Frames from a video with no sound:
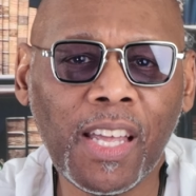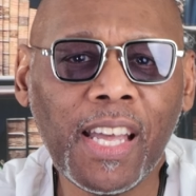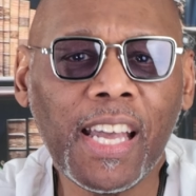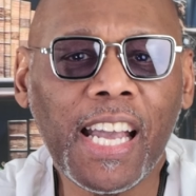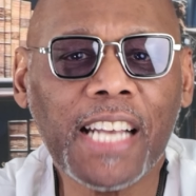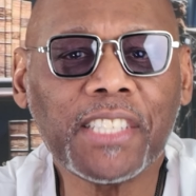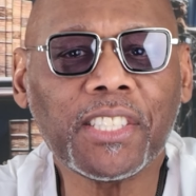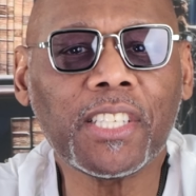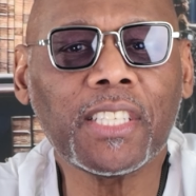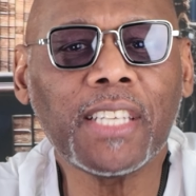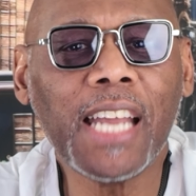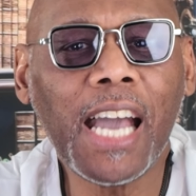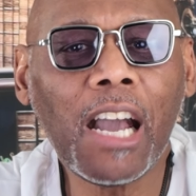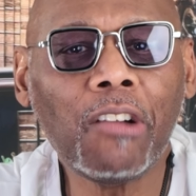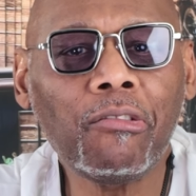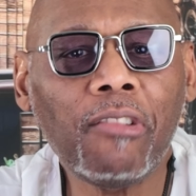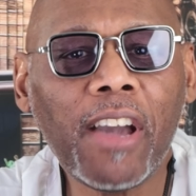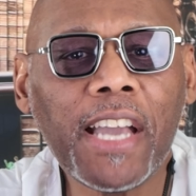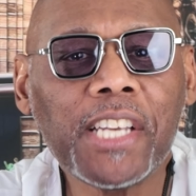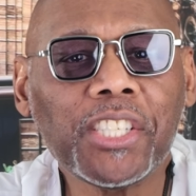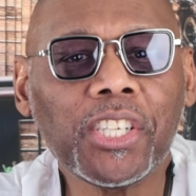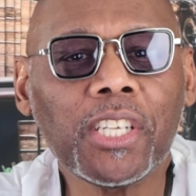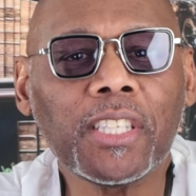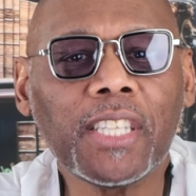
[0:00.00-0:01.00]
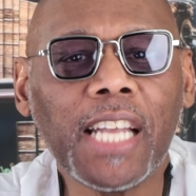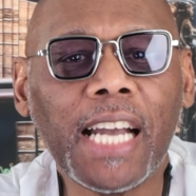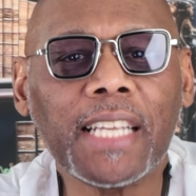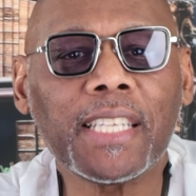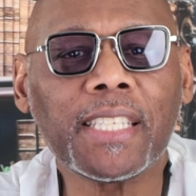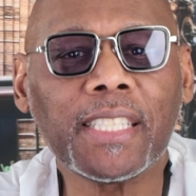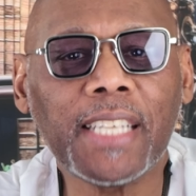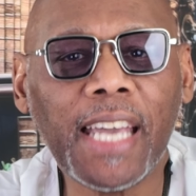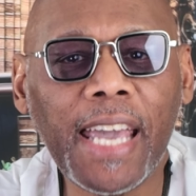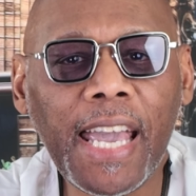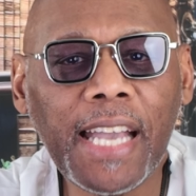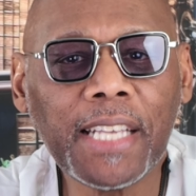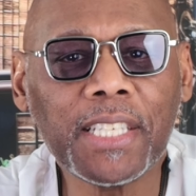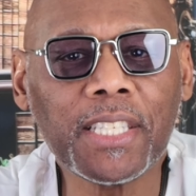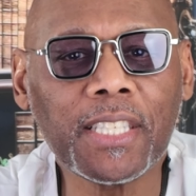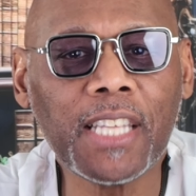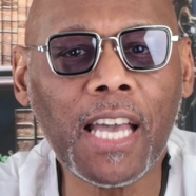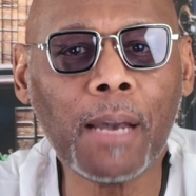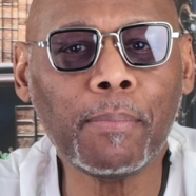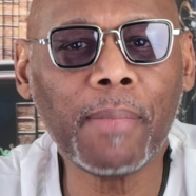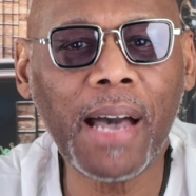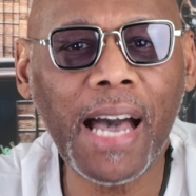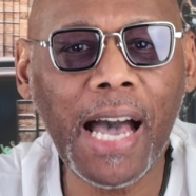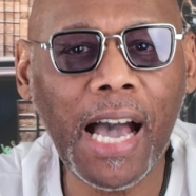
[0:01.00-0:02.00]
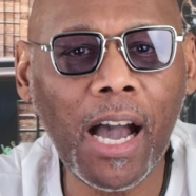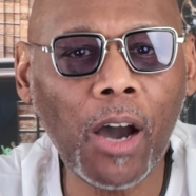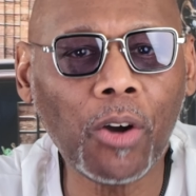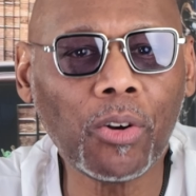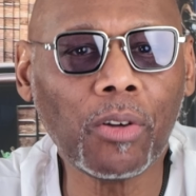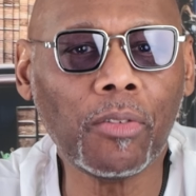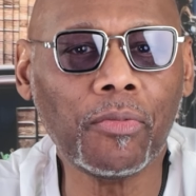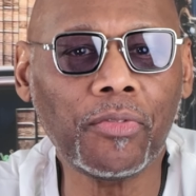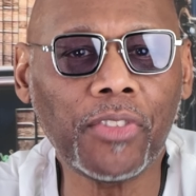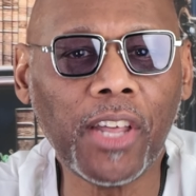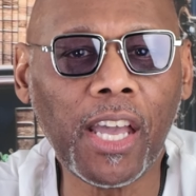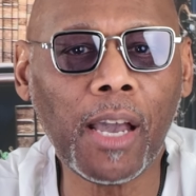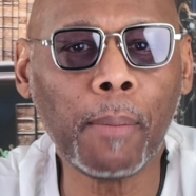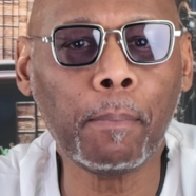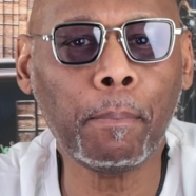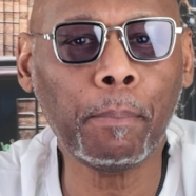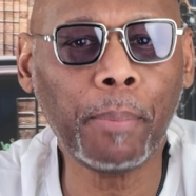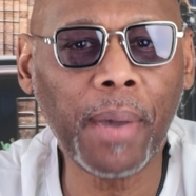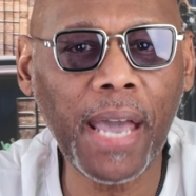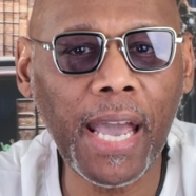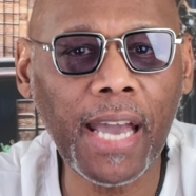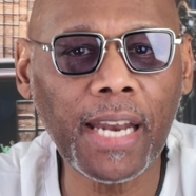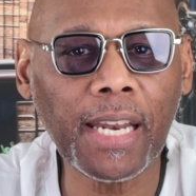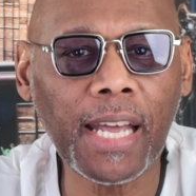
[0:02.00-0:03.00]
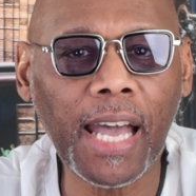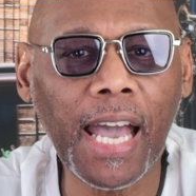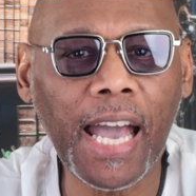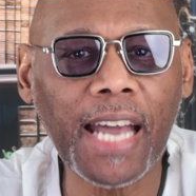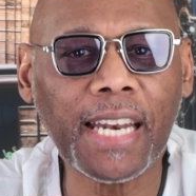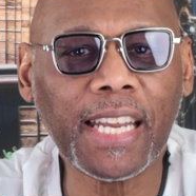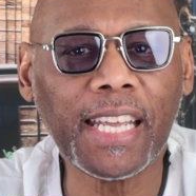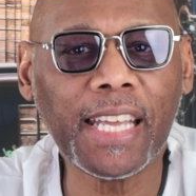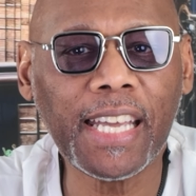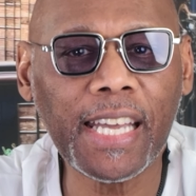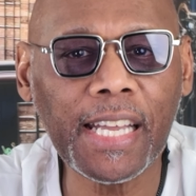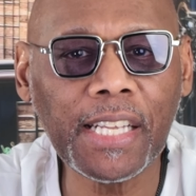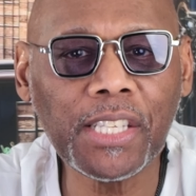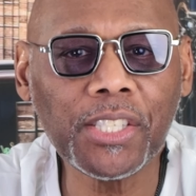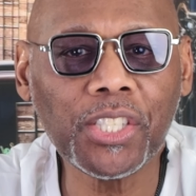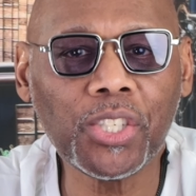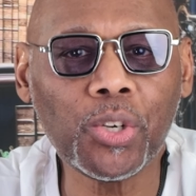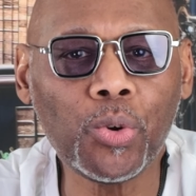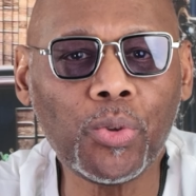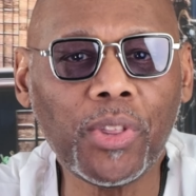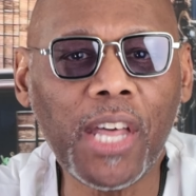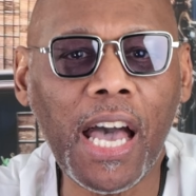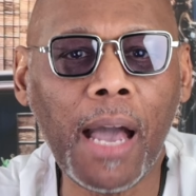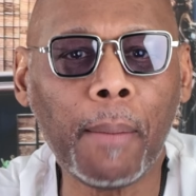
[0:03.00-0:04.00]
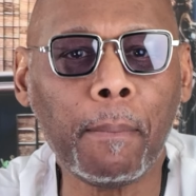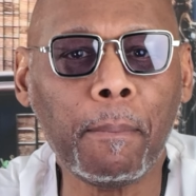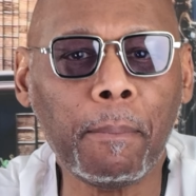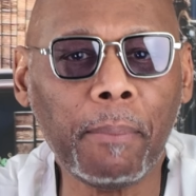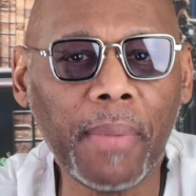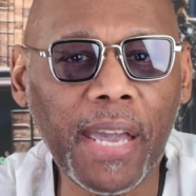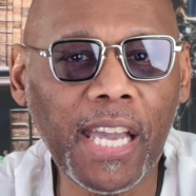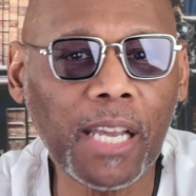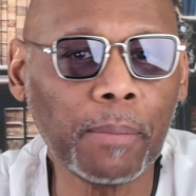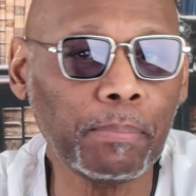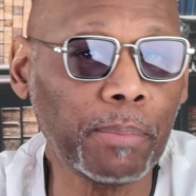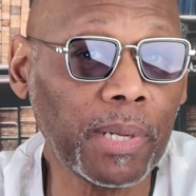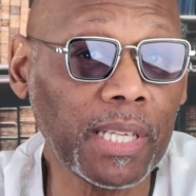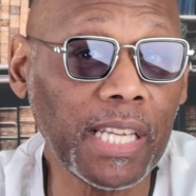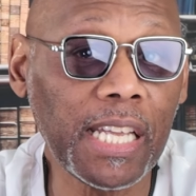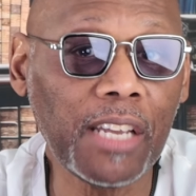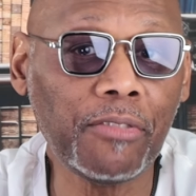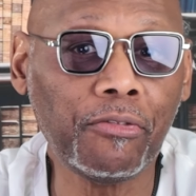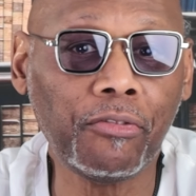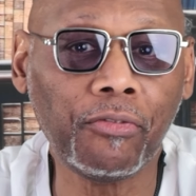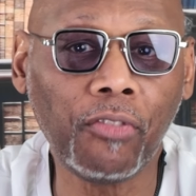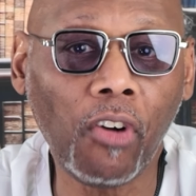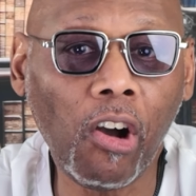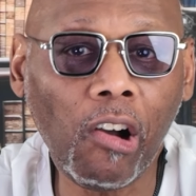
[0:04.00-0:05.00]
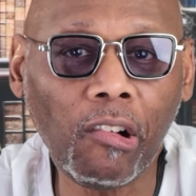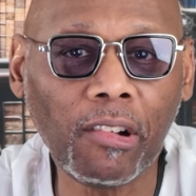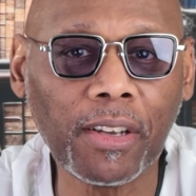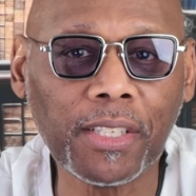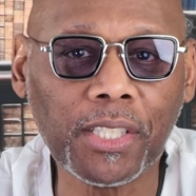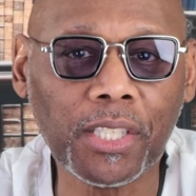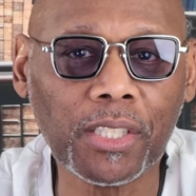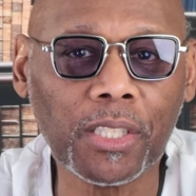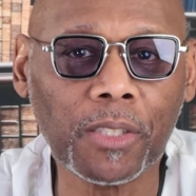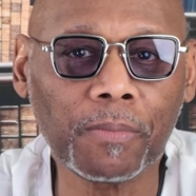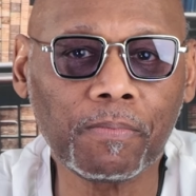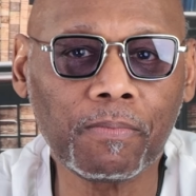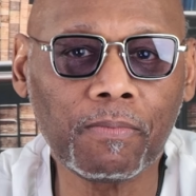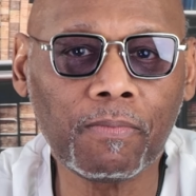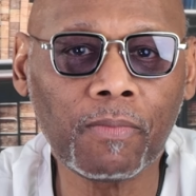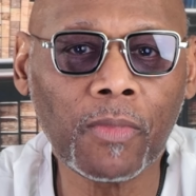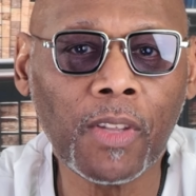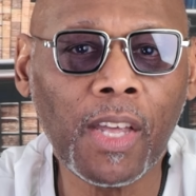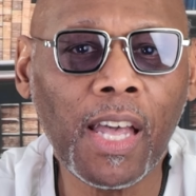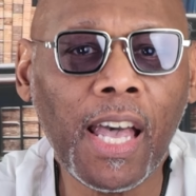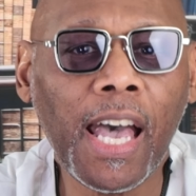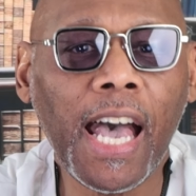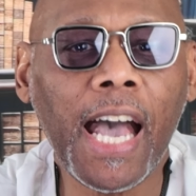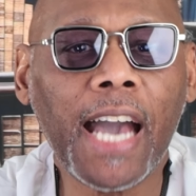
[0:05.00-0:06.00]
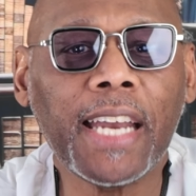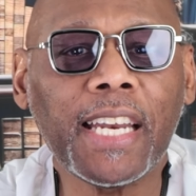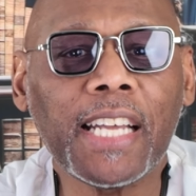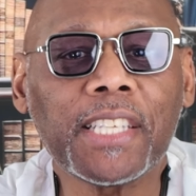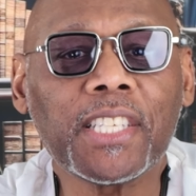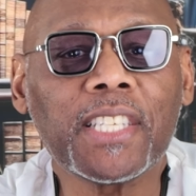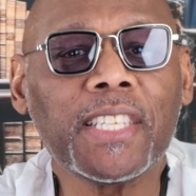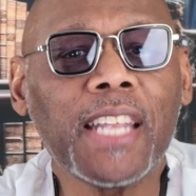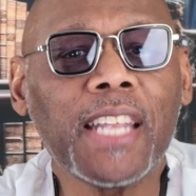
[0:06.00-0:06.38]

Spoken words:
It's the narration that takes them out of their bed and into that make believe forest. And it's